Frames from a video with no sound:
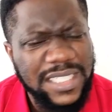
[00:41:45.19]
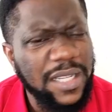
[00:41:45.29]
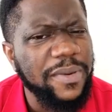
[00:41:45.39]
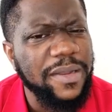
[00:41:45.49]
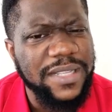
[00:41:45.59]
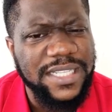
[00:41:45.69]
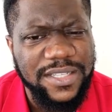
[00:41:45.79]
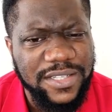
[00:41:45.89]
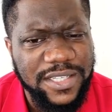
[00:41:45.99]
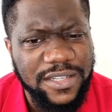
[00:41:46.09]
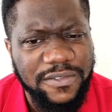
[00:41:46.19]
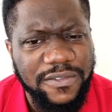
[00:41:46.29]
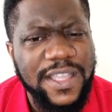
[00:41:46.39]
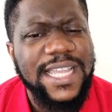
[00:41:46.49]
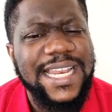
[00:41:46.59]
Stop limiting
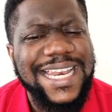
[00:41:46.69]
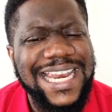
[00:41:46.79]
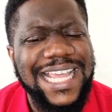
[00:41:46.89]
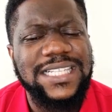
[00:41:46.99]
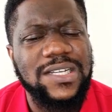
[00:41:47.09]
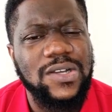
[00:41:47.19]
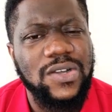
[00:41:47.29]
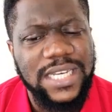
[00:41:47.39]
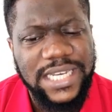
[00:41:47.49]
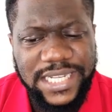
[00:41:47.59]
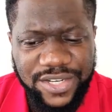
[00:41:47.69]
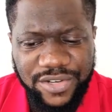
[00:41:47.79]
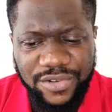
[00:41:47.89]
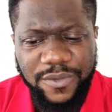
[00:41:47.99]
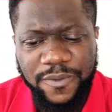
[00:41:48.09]
yourself. Let God
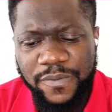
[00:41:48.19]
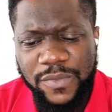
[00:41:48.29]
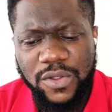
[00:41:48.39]
lead you.